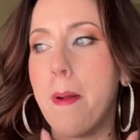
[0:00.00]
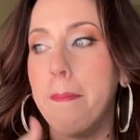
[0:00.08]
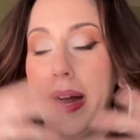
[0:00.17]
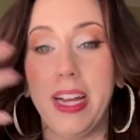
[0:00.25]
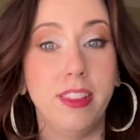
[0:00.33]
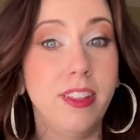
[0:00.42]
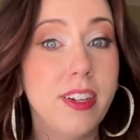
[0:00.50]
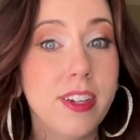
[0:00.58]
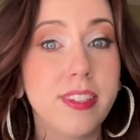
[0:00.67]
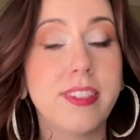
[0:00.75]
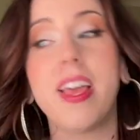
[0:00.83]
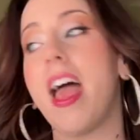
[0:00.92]
my
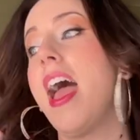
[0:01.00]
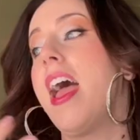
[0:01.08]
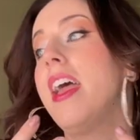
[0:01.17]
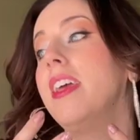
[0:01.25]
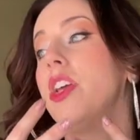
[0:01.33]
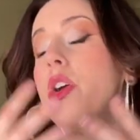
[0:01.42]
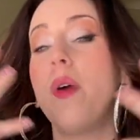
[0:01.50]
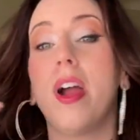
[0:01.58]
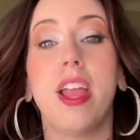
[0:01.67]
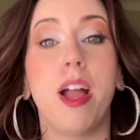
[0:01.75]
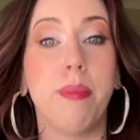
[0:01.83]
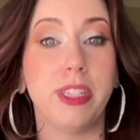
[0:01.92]
looks and who I
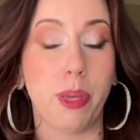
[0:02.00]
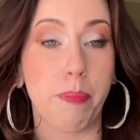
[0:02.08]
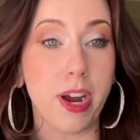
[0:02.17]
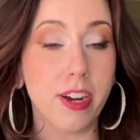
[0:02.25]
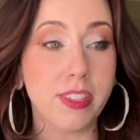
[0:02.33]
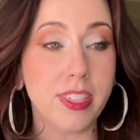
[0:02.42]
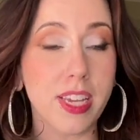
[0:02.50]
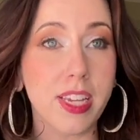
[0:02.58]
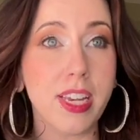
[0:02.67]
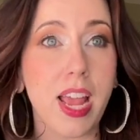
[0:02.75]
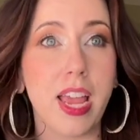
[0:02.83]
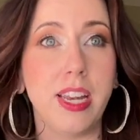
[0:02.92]
am as a
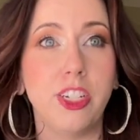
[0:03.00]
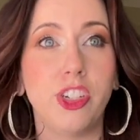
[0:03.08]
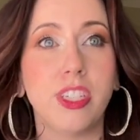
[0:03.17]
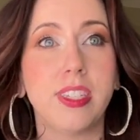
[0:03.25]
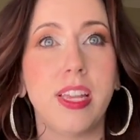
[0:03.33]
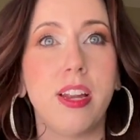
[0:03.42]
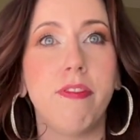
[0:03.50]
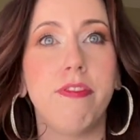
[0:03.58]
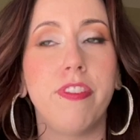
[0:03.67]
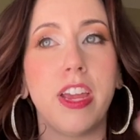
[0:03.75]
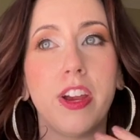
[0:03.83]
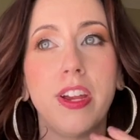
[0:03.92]
person, and just in a
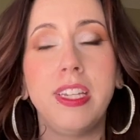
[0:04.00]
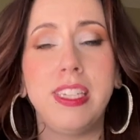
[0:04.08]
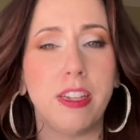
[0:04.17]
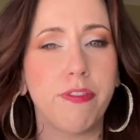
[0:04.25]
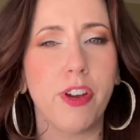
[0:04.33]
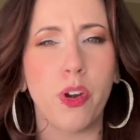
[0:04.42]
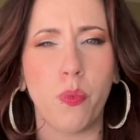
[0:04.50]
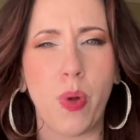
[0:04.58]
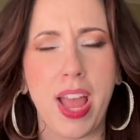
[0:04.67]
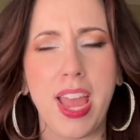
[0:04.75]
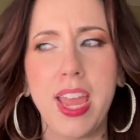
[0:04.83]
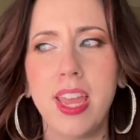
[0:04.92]
very different
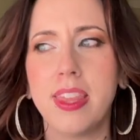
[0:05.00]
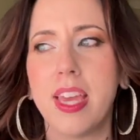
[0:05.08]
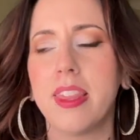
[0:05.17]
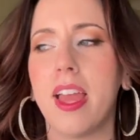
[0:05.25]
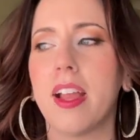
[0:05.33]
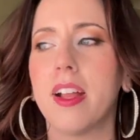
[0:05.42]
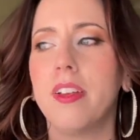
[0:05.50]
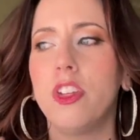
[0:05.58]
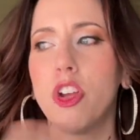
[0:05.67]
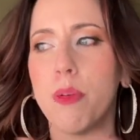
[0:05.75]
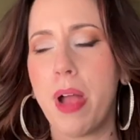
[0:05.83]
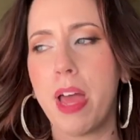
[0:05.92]
way than
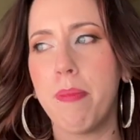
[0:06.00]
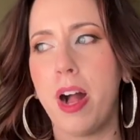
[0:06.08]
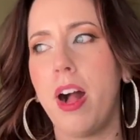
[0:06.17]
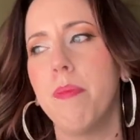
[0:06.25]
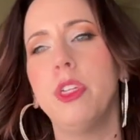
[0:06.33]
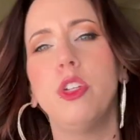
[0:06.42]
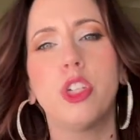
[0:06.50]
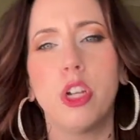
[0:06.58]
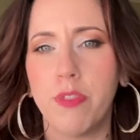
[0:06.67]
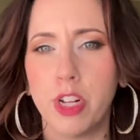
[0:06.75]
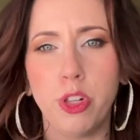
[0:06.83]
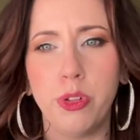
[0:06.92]
you're a bad mom, you should
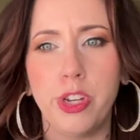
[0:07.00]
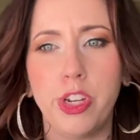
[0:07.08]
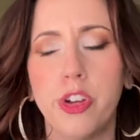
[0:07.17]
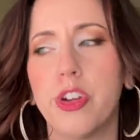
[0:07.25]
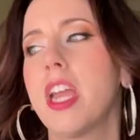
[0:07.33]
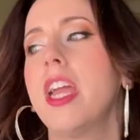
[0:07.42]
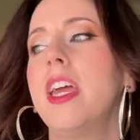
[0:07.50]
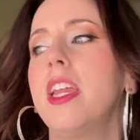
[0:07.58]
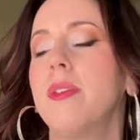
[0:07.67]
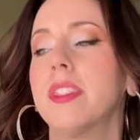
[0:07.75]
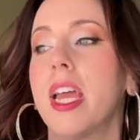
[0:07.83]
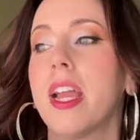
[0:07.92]
have included your kid. It
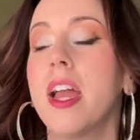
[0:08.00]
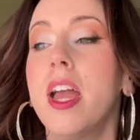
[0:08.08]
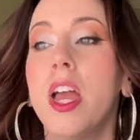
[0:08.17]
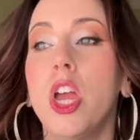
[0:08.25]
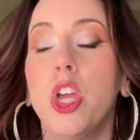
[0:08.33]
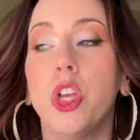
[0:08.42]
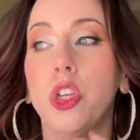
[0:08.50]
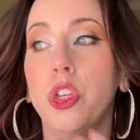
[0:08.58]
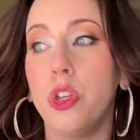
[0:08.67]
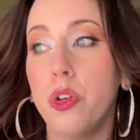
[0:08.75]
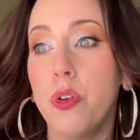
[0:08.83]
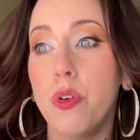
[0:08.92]
was
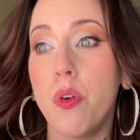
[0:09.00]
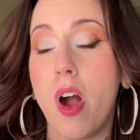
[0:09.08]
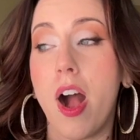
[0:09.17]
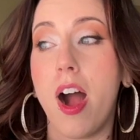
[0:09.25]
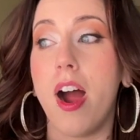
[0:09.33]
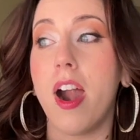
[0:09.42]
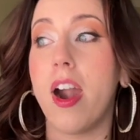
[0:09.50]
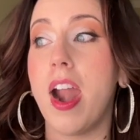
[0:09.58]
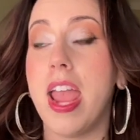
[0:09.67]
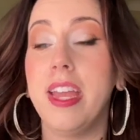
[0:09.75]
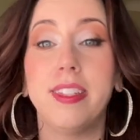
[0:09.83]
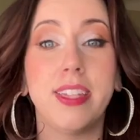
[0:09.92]
you are
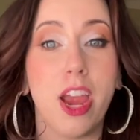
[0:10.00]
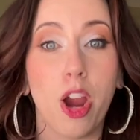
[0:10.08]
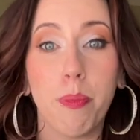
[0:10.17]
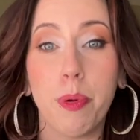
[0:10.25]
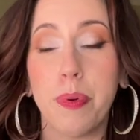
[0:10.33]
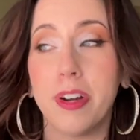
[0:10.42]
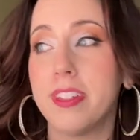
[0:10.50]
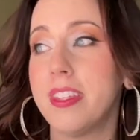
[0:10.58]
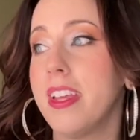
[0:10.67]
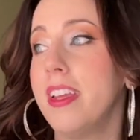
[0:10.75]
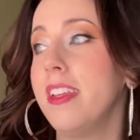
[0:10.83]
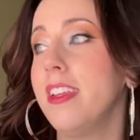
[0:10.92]
a terrible
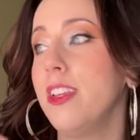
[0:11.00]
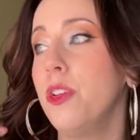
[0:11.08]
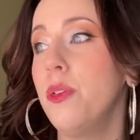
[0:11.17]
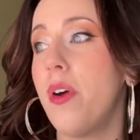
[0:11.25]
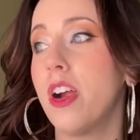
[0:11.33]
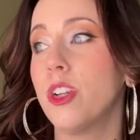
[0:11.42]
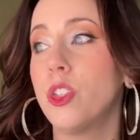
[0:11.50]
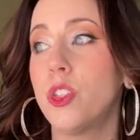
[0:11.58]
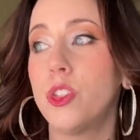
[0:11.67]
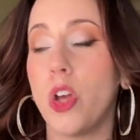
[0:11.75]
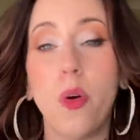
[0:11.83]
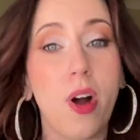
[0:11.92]
person, you are
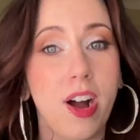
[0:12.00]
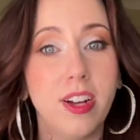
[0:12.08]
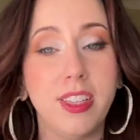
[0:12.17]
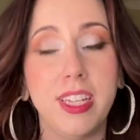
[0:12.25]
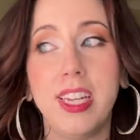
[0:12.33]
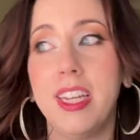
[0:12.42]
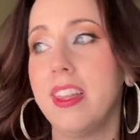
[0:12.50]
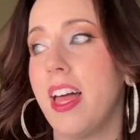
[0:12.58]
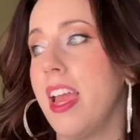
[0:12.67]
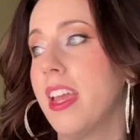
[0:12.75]
so ugly,